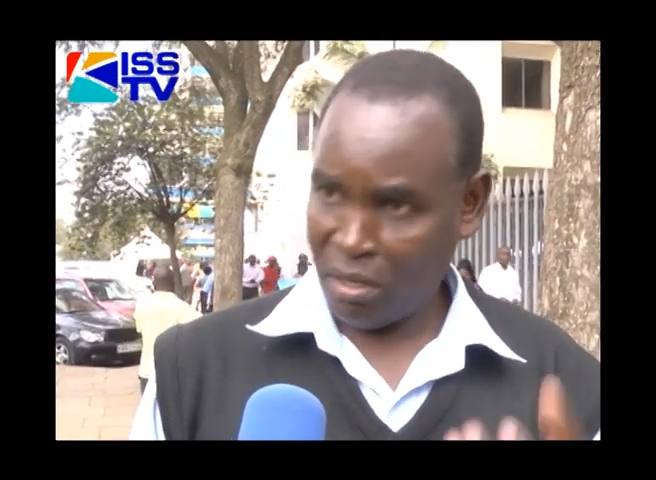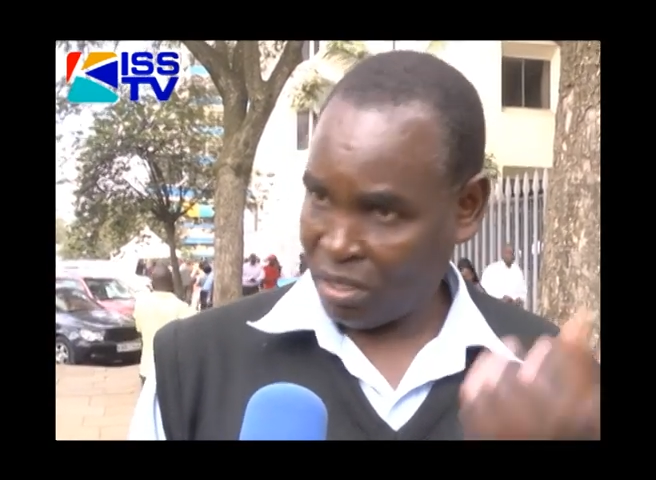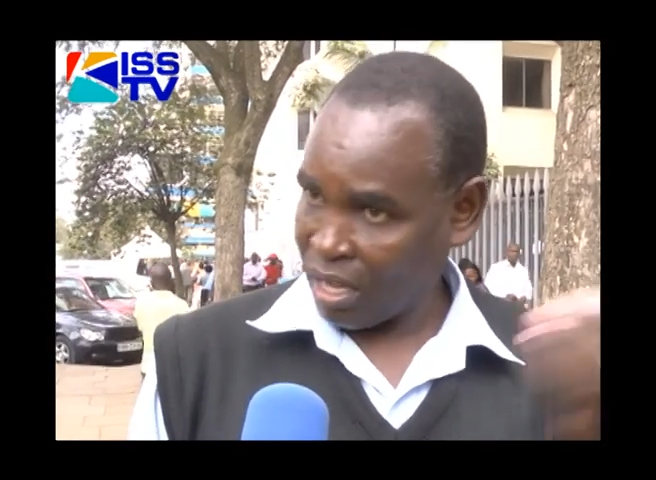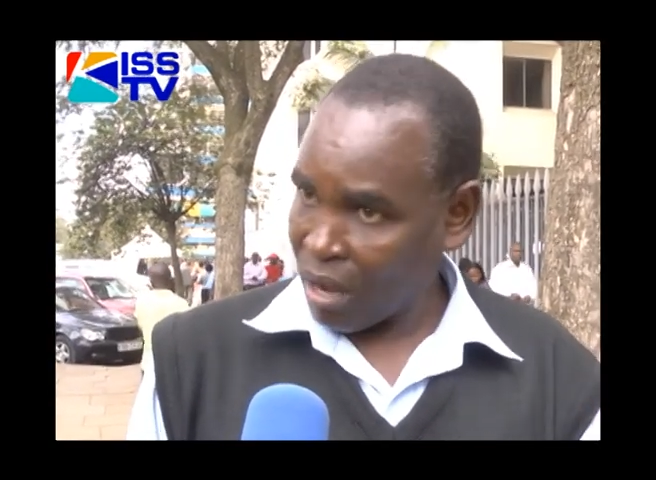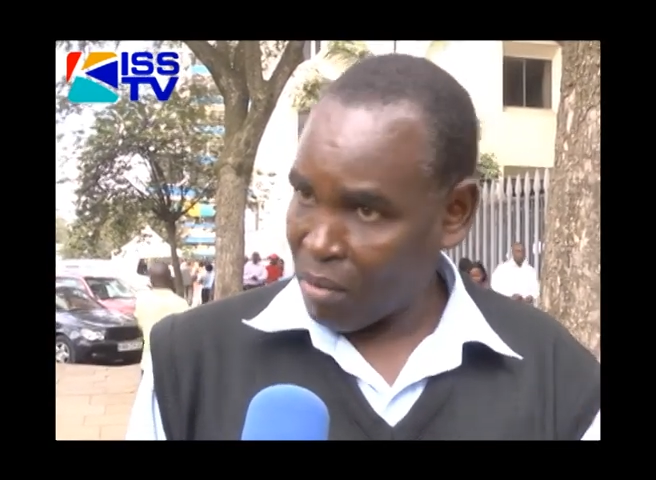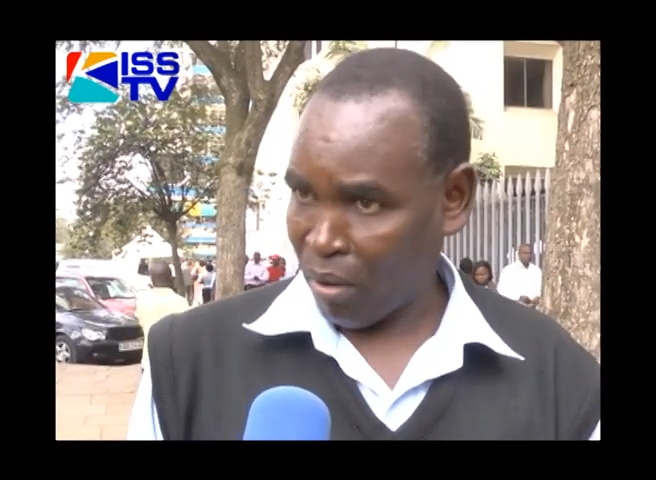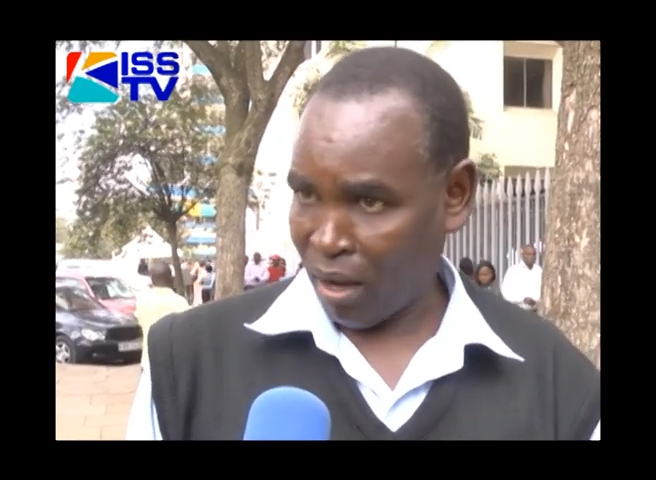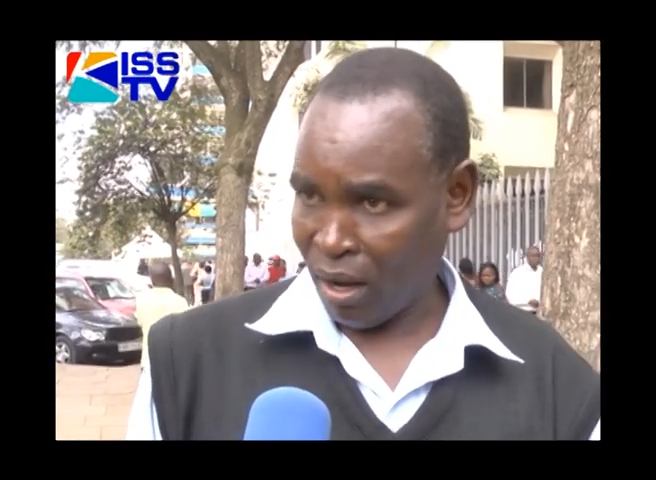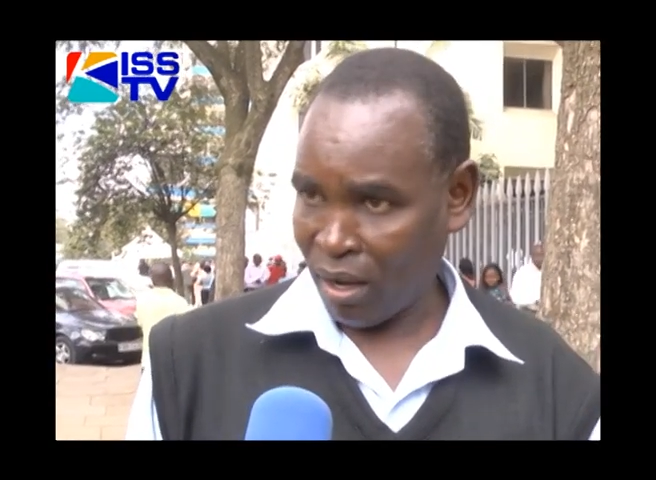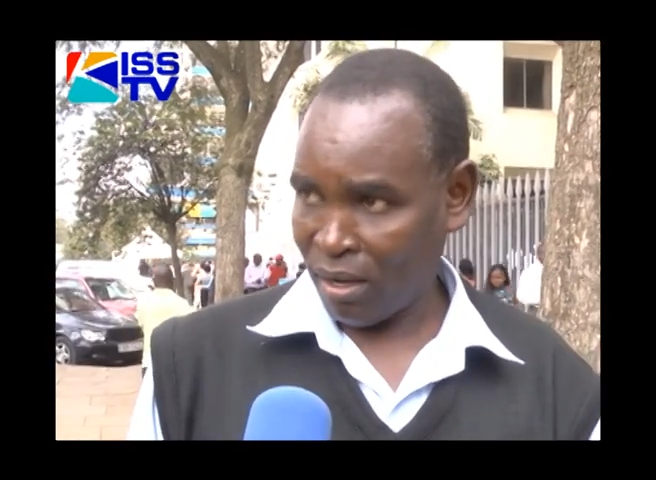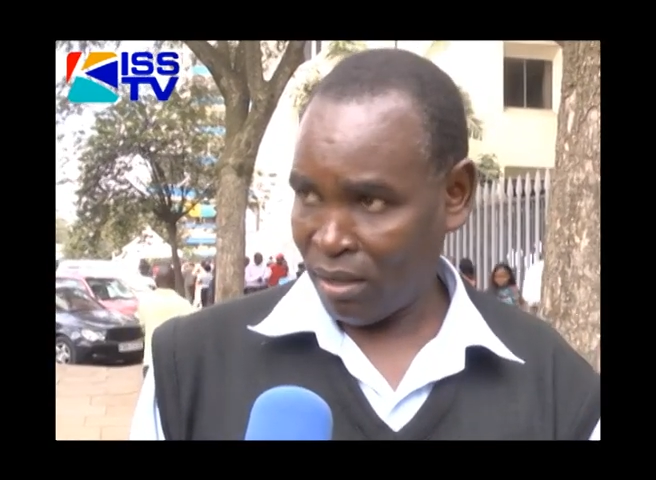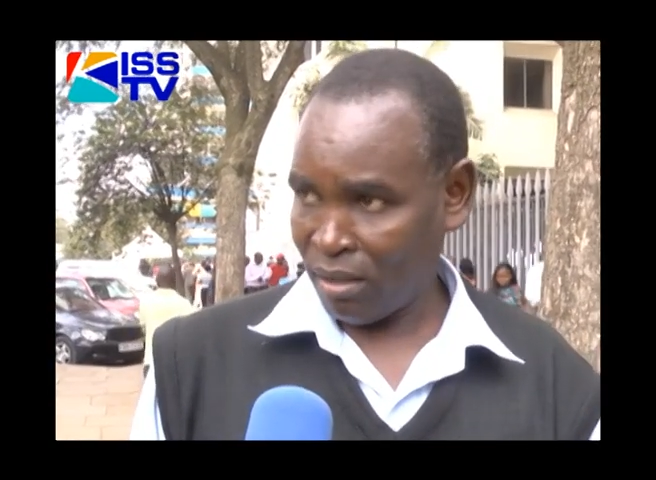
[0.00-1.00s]
somewhere,
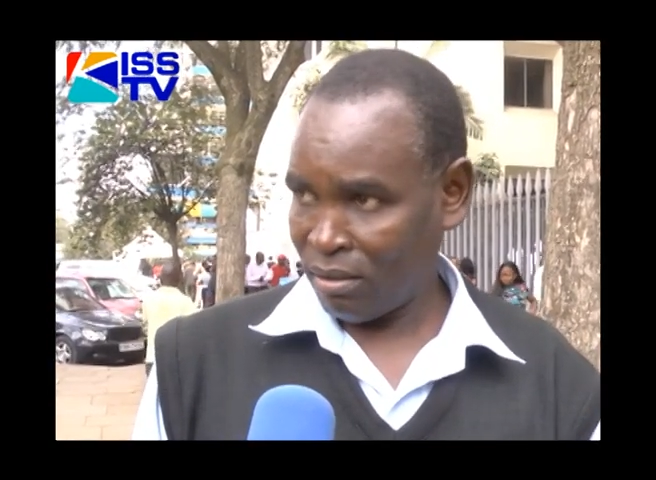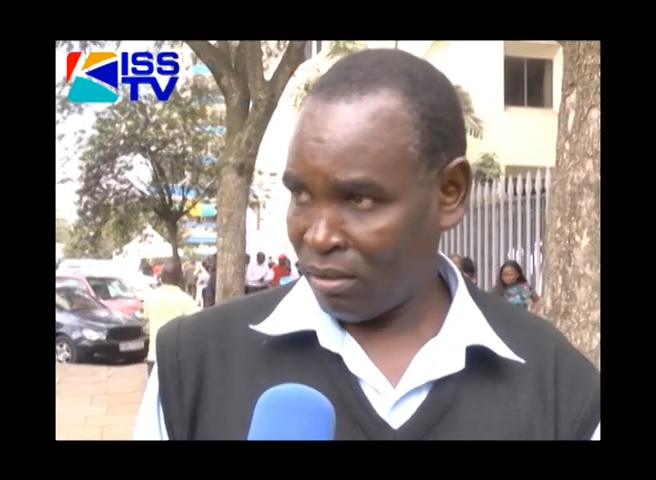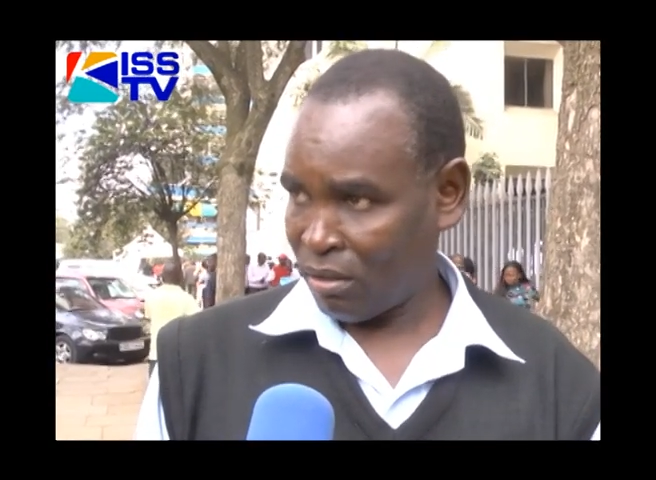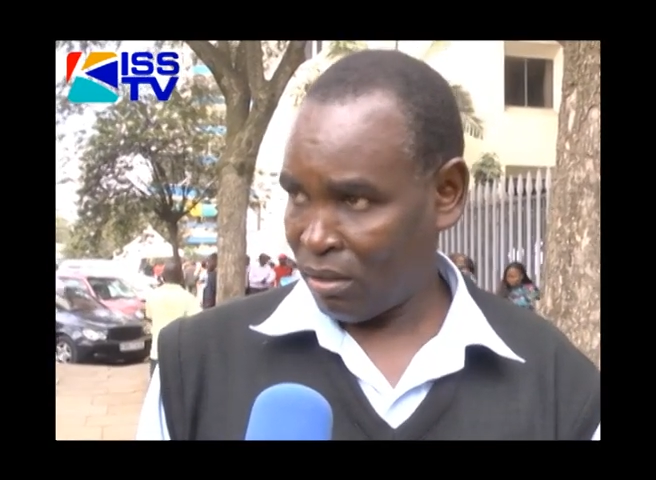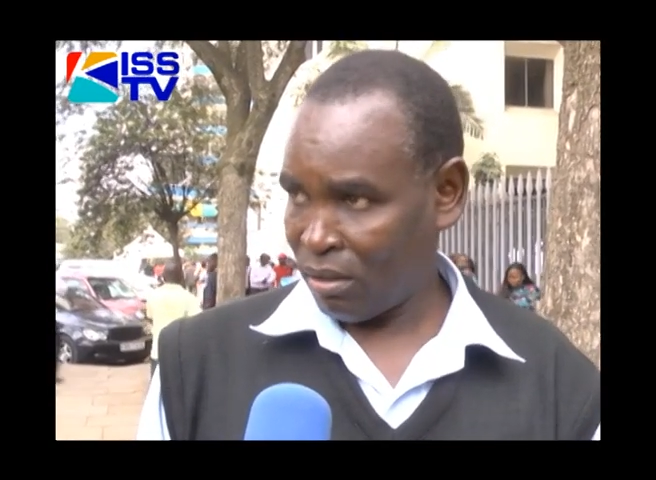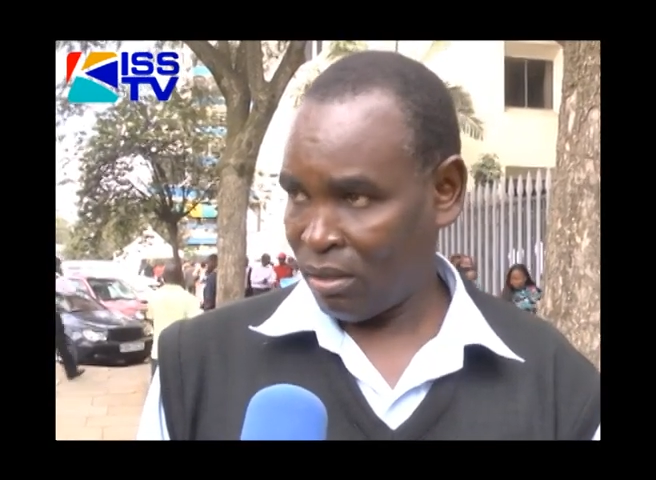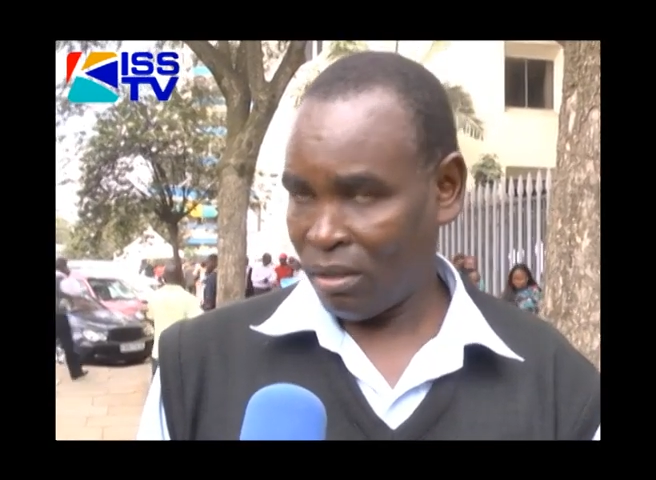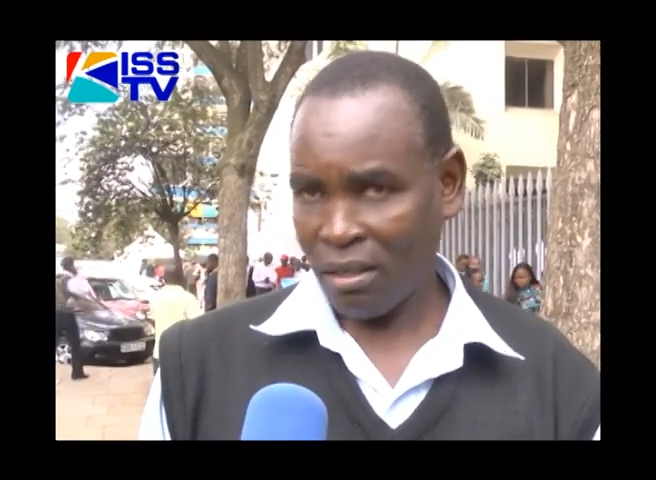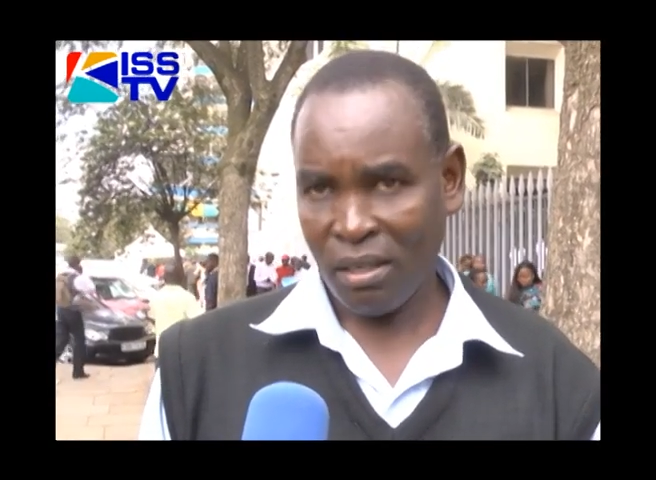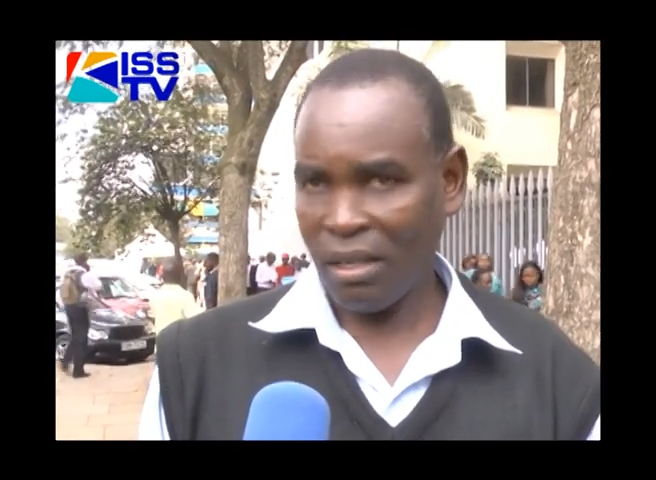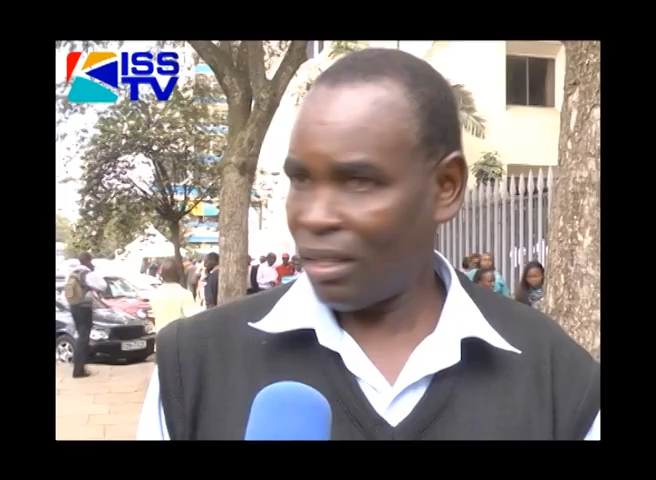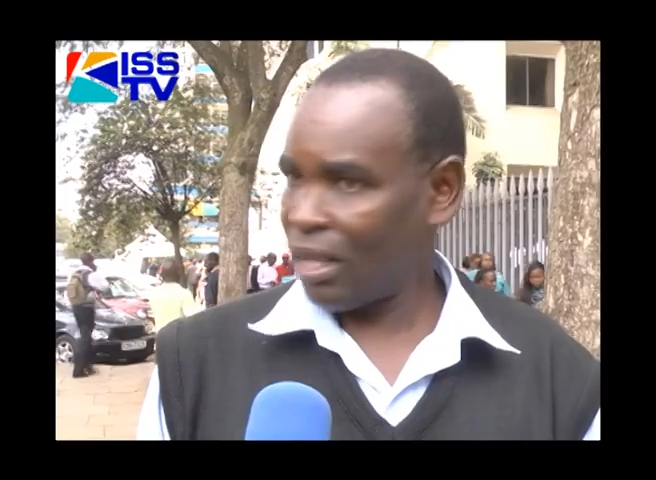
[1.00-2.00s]

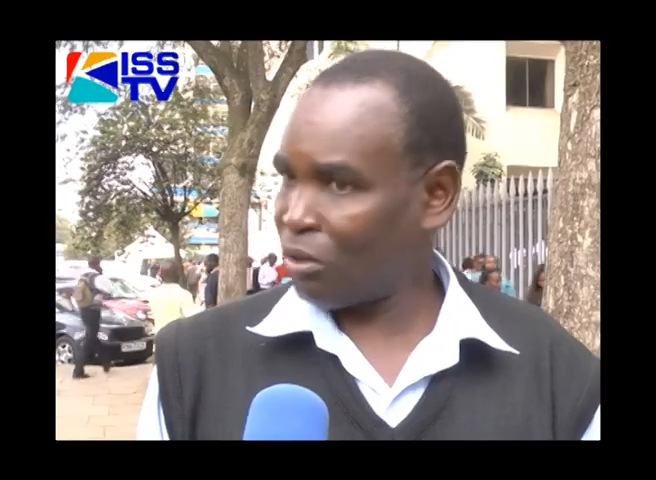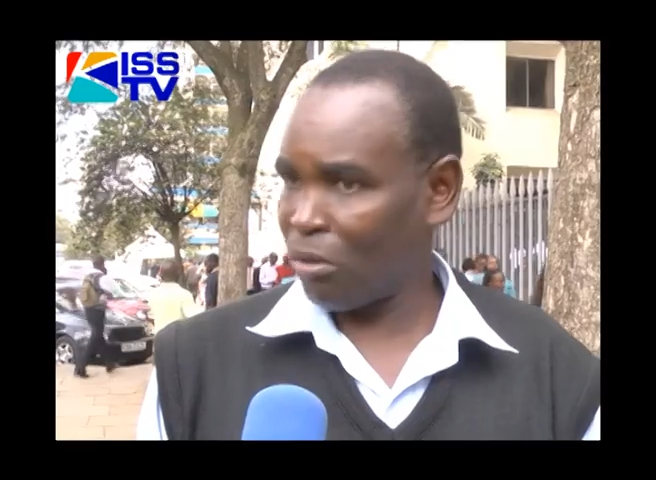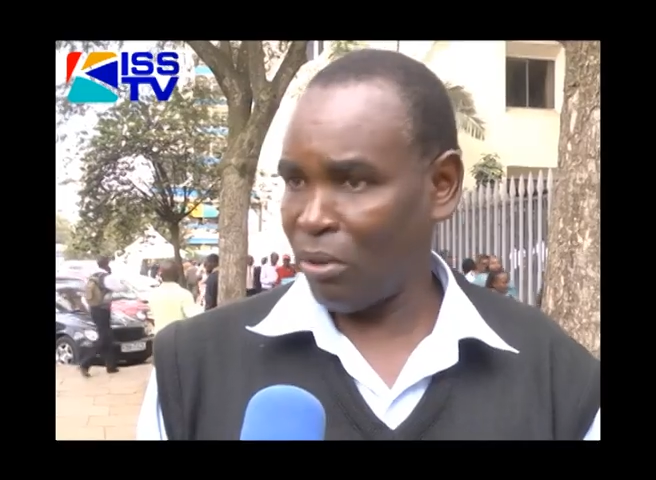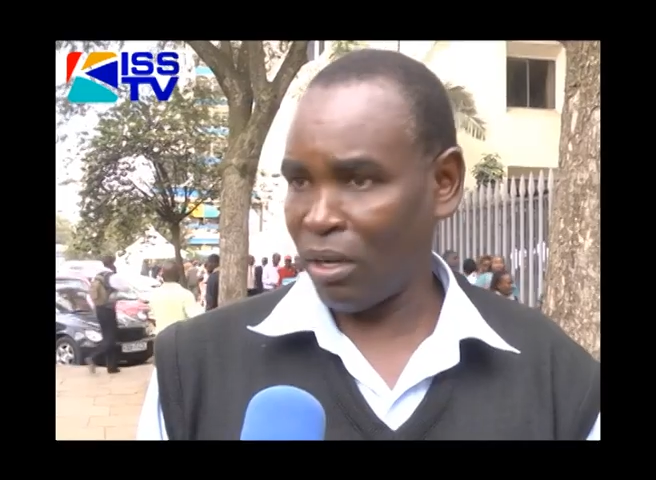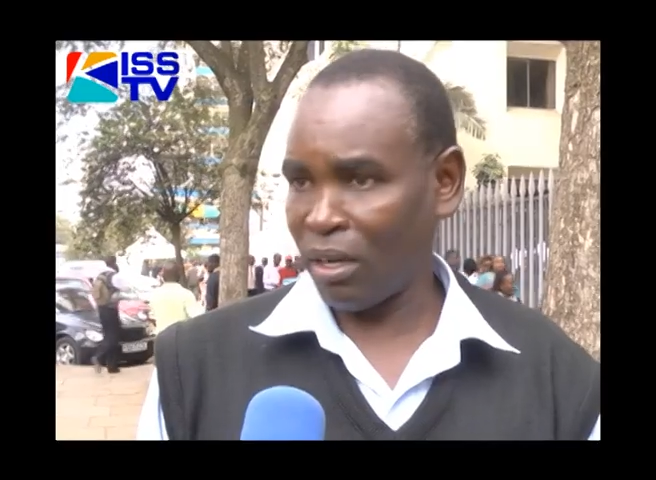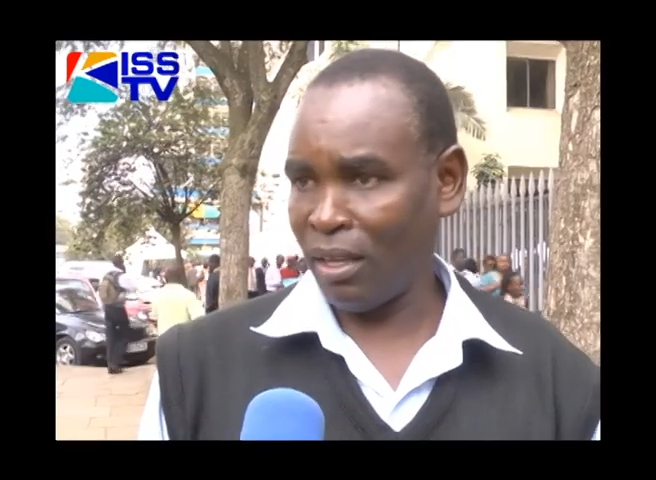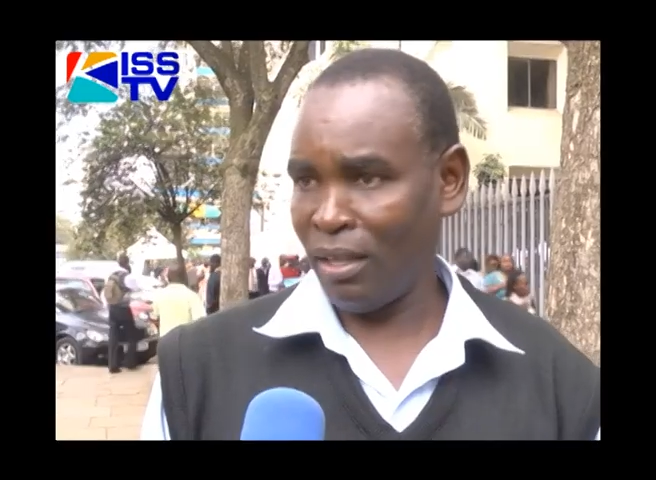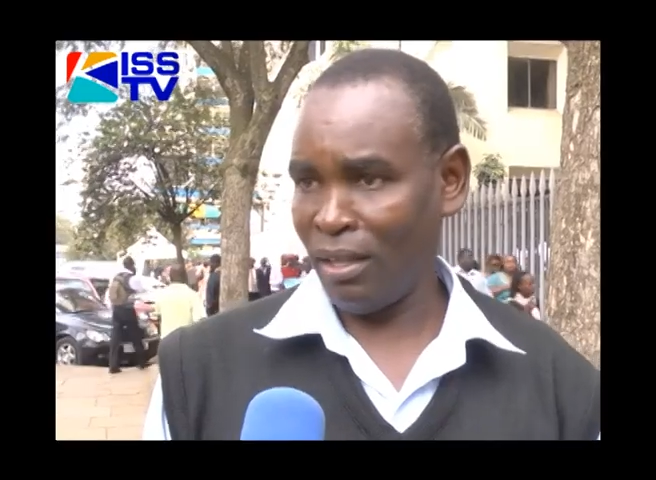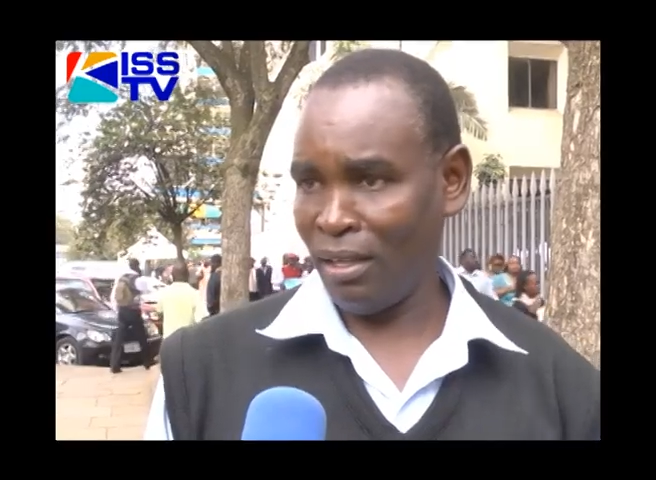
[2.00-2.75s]
that will be okay.